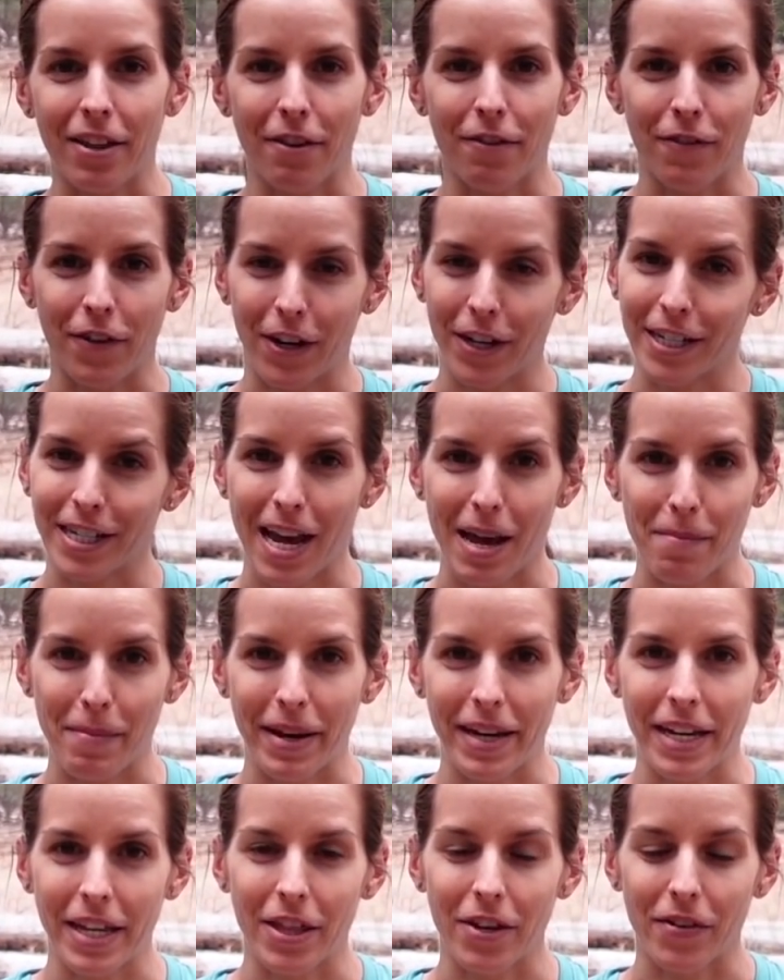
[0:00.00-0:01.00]
the first time I
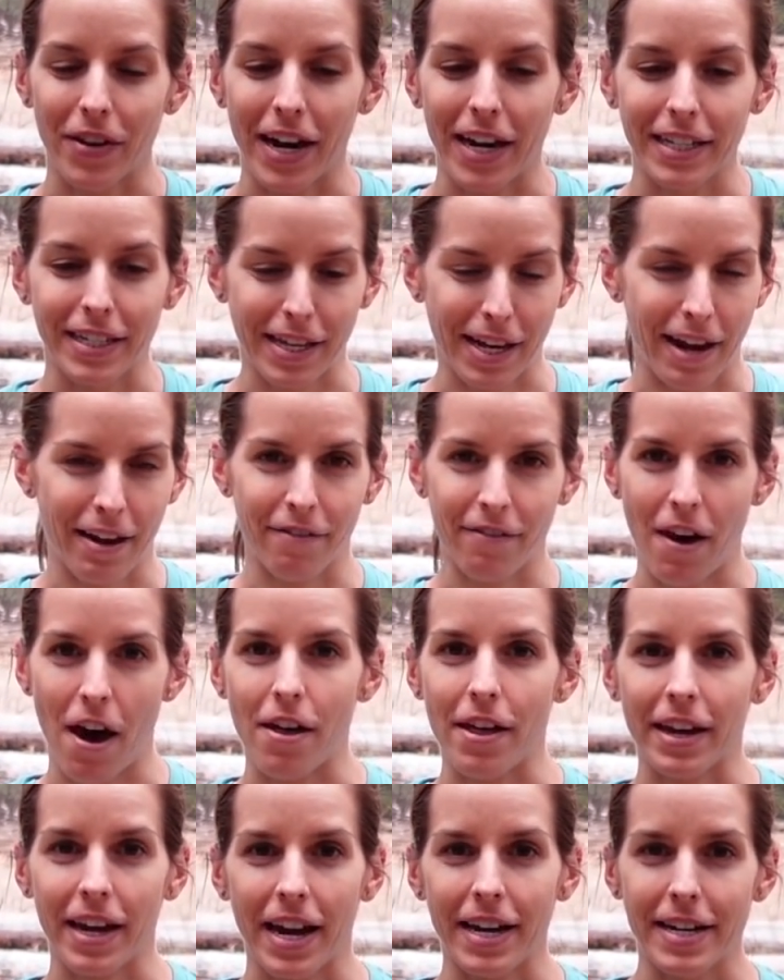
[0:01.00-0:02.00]
did the race, that I felt
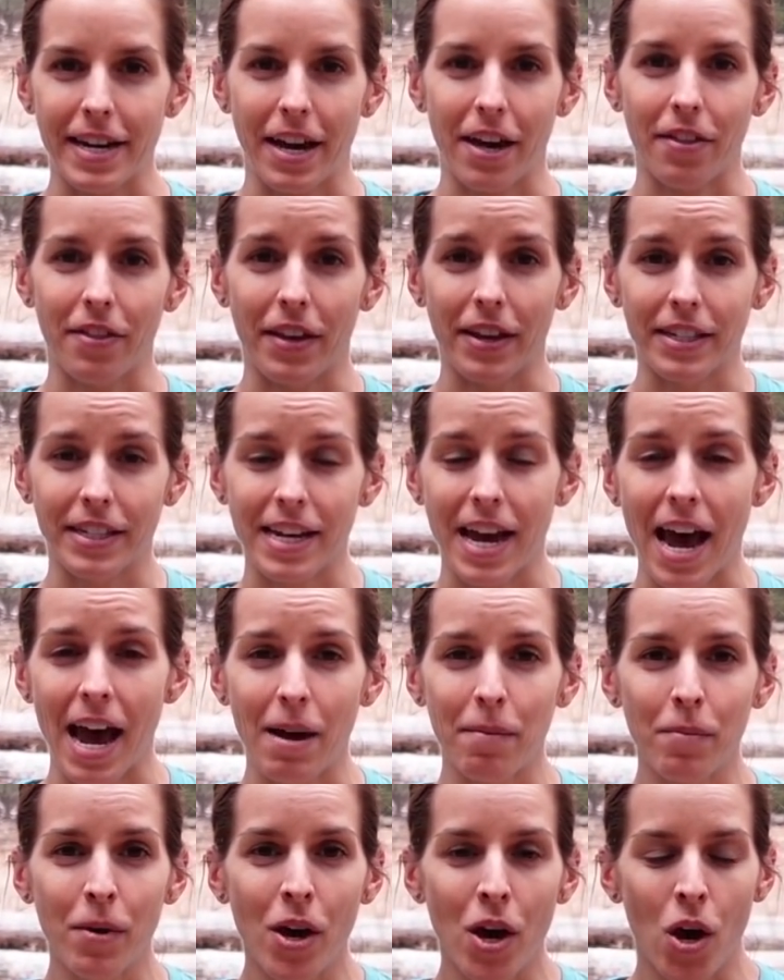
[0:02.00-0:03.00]
like I nailed this
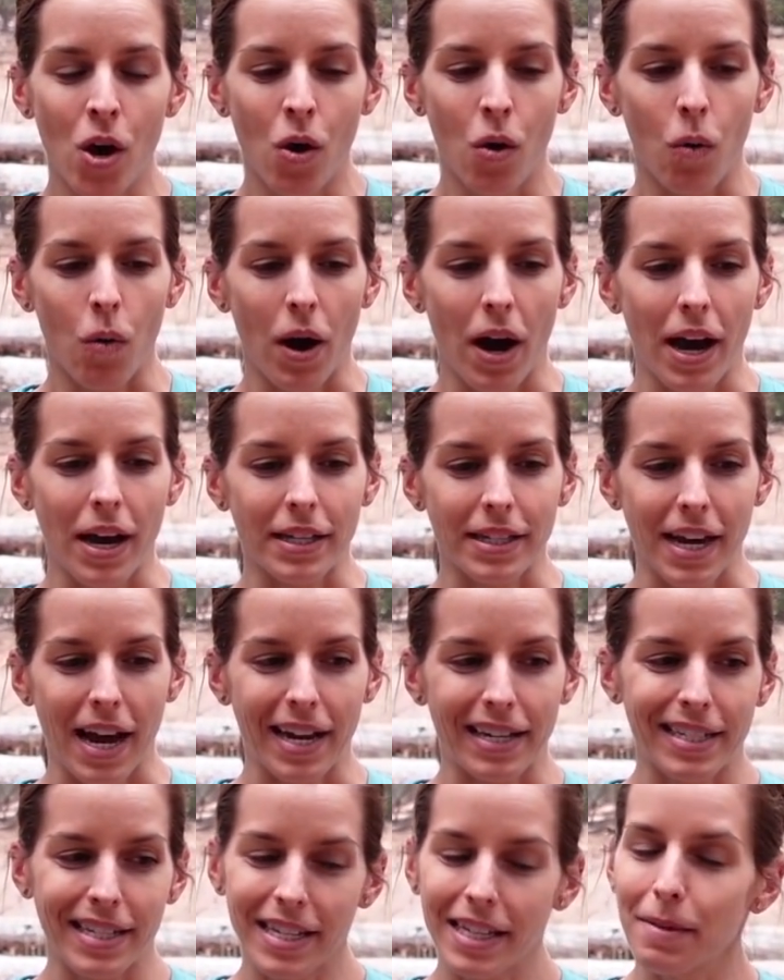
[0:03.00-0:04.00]
time, was I
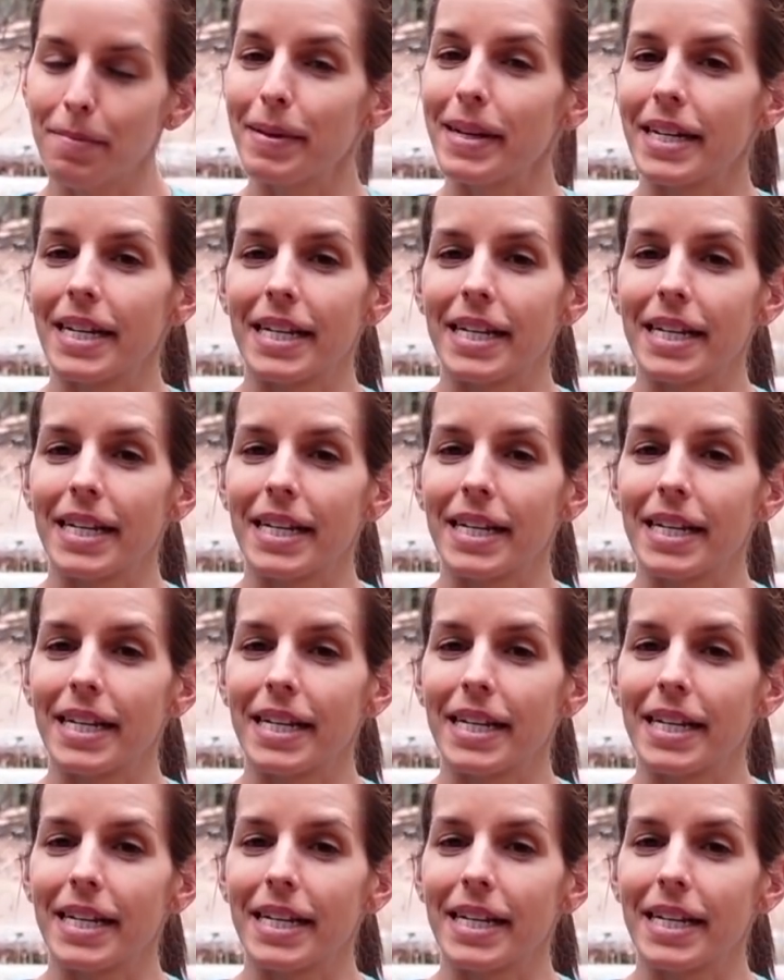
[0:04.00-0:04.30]
did the big